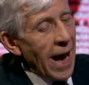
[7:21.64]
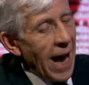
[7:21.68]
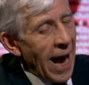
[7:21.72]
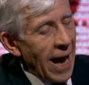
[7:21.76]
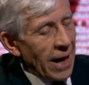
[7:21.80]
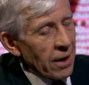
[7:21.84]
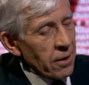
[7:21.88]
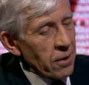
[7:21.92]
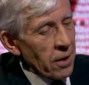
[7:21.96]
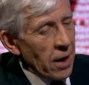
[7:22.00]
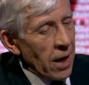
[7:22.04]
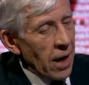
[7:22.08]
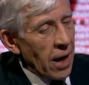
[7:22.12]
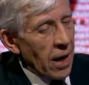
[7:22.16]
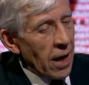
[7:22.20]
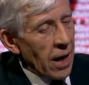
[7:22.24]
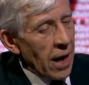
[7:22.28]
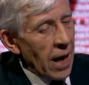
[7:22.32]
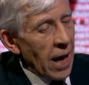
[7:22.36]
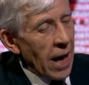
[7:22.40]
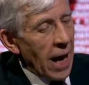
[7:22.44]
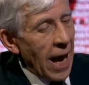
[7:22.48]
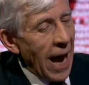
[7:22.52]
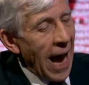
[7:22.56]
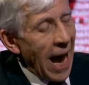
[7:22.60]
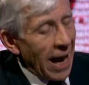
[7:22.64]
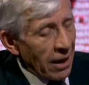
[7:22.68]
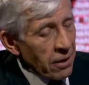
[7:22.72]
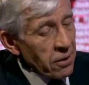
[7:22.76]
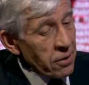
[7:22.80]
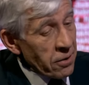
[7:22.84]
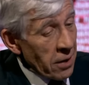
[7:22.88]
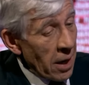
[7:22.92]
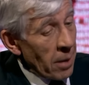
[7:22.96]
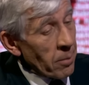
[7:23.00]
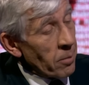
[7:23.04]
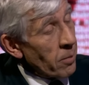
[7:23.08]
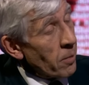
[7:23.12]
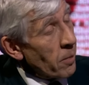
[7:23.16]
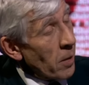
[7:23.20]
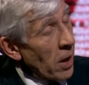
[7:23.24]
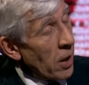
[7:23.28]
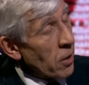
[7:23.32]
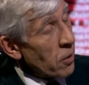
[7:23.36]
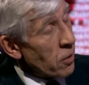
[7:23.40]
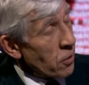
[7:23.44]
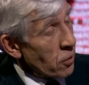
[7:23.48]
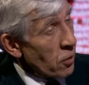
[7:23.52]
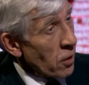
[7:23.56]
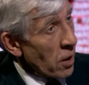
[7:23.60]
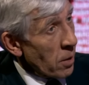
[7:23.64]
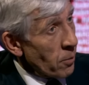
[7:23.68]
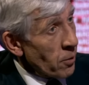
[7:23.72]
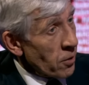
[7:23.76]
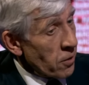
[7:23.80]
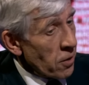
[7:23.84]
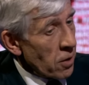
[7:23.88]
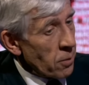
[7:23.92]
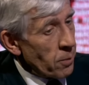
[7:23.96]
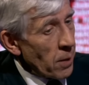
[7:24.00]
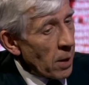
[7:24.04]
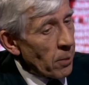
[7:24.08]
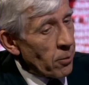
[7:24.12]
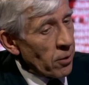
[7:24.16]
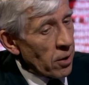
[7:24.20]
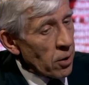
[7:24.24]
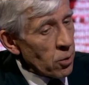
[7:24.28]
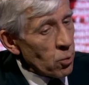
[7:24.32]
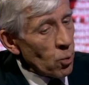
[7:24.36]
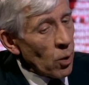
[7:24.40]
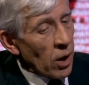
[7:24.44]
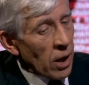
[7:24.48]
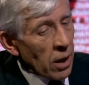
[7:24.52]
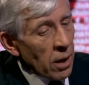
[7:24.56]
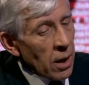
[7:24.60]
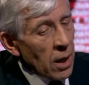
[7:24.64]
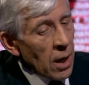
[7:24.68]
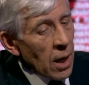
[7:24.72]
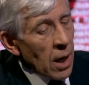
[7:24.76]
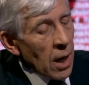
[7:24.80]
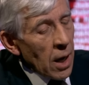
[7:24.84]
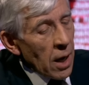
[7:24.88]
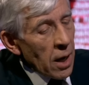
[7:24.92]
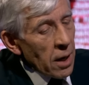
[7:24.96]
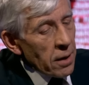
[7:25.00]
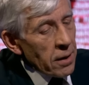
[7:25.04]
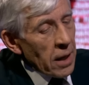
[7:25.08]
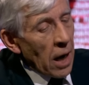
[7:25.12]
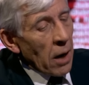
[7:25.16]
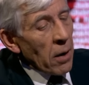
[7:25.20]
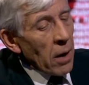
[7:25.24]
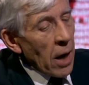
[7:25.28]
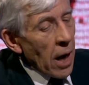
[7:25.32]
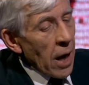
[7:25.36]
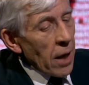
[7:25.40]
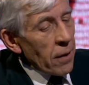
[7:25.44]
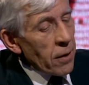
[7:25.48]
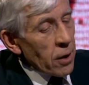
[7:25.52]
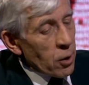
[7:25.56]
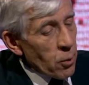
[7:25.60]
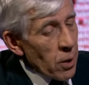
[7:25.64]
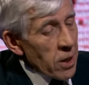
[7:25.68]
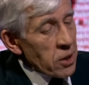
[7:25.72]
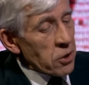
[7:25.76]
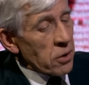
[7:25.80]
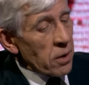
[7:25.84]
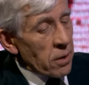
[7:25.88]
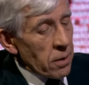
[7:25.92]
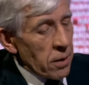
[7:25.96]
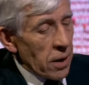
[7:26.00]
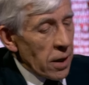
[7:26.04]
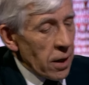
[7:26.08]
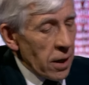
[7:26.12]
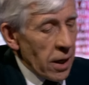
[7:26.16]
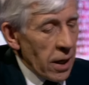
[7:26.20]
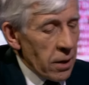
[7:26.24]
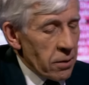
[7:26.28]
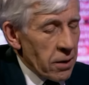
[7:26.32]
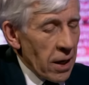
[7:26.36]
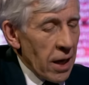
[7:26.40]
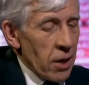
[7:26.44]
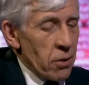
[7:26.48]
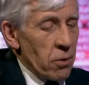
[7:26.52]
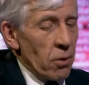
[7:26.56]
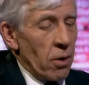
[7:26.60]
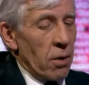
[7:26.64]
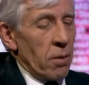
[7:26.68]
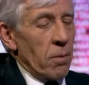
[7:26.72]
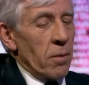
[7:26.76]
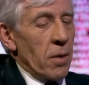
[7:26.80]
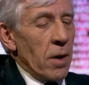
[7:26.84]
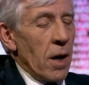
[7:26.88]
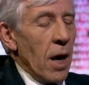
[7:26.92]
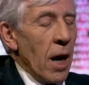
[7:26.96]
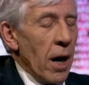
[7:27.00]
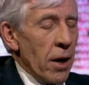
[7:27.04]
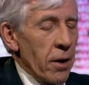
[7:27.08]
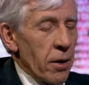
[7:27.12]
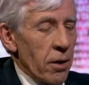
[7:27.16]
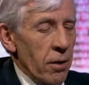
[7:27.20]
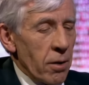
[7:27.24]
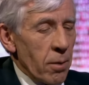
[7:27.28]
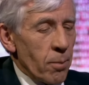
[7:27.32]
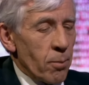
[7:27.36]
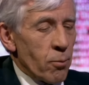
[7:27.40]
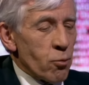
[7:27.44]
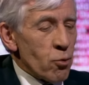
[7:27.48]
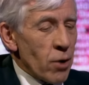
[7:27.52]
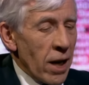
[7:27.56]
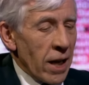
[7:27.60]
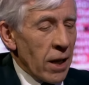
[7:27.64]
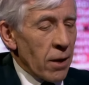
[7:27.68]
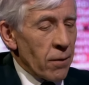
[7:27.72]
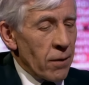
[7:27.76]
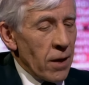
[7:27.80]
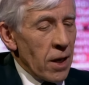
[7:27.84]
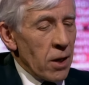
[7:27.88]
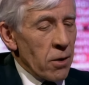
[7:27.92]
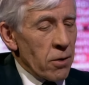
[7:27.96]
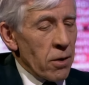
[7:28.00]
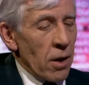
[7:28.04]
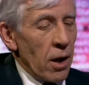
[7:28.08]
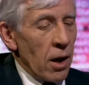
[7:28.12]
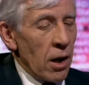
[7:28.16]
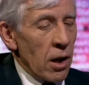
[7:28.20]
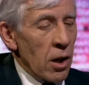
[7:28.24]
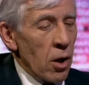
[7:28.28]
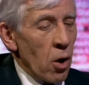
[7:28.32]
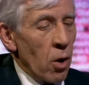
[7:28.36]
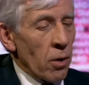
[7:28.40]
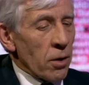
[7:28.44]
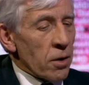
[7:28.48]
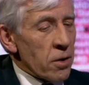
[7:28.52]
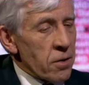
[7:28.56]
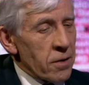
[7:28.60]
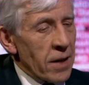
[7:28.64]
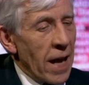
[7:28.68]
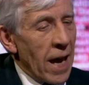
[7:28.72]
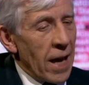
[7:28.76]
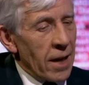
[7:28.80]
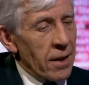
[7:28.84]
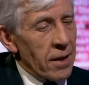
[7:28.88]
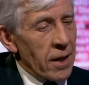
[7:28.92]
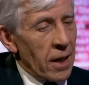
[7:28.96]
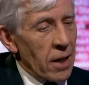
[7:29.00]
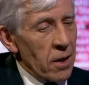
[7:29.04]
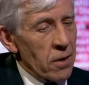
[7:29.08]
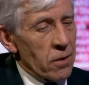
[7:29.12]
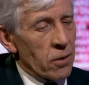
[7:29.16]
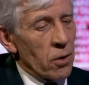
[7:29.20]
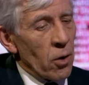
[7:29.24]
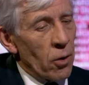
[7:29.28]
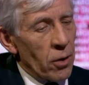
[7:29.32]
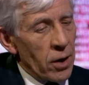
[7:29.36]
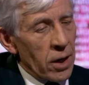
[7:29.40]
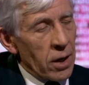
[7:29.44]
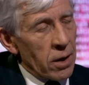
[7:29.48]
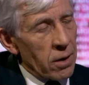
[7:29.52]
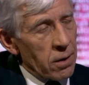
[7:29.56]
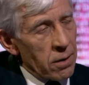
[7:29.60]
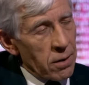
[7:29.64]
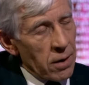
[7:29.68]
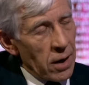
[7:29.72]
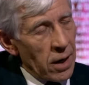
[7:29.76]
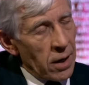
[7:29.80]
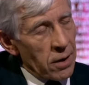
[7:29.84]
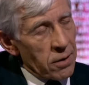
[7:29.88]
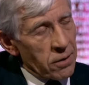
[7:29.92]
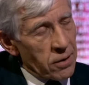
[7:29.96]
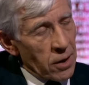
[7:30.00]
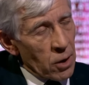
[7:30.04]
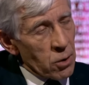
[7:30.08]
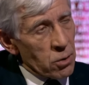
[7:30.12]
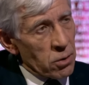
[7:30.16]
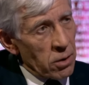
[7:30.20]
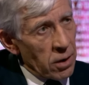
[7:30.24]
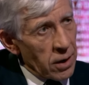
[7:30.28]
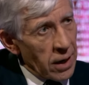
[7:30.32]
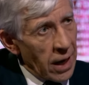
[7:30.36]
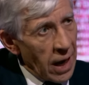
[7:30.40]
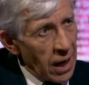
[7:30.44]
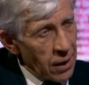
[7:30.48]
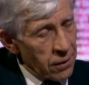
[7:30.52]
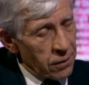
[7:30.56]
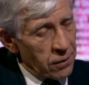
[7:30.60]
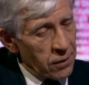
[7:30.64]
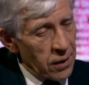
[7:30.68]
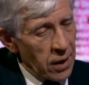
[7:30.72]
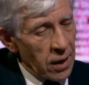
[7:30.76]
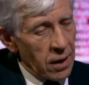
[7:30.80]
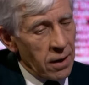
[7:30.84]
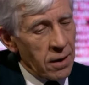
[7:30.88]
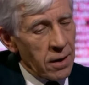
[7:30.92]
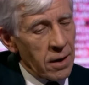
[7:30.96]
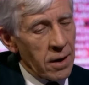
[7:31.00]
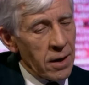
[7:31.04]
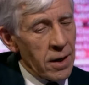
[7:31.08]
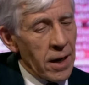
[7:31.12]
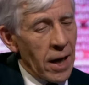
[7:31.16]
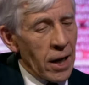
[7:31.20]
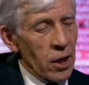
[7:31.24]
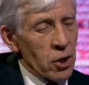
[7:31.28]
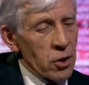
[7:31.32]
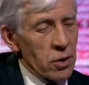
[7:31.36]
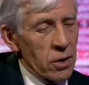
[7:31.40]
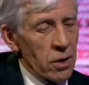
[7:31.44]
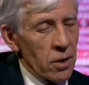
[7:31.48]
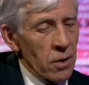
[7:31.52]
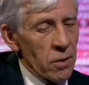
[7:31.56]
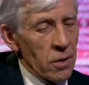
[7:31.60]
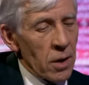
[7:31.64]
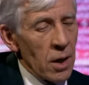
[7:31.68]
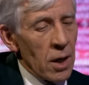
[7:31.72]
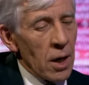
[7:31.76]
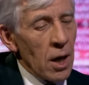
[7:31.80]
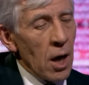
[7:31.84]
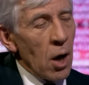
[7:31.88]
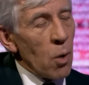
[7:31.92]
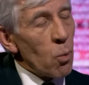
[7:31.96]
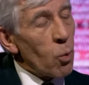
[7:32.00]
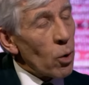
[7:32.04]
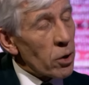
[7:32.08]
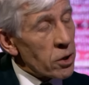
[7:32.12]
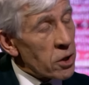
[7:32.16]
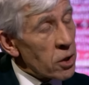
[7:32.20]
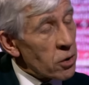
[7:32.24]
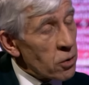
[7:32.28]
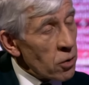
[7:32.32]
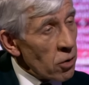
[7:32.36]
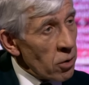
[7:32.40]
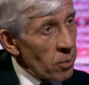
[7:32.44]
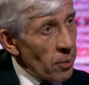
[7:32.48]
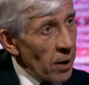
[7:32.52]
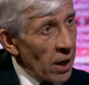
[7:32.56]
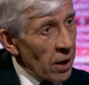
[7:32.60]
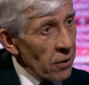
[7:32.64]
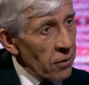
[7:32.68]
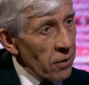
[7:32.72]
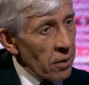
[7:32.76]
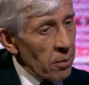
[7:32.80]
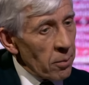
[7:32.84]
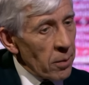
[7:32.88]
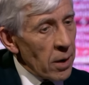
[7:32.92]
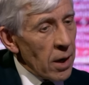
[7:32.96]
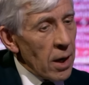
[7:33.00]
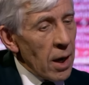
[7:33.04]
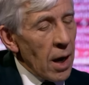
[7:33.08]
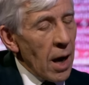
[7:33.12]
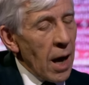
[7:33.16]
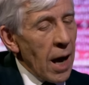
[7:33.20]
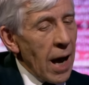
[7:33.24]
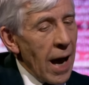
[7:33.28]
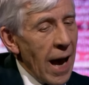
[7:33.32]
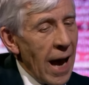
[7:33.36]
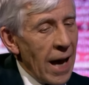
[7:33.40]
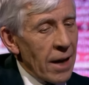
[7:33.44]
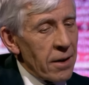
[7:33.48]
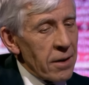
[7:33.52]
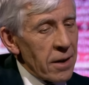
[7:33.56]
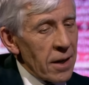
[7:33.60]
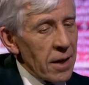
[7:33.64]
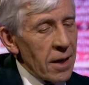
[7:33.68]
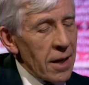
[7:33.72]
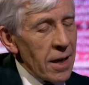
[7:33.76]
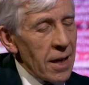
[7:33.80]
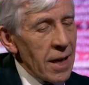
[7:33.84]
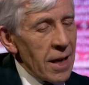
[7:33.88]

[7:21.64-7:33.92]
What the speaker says: and some Sunni business people as well. Now, the question is not, are you going to break these long-standing historic social and ethnic connections? What do you do about them? And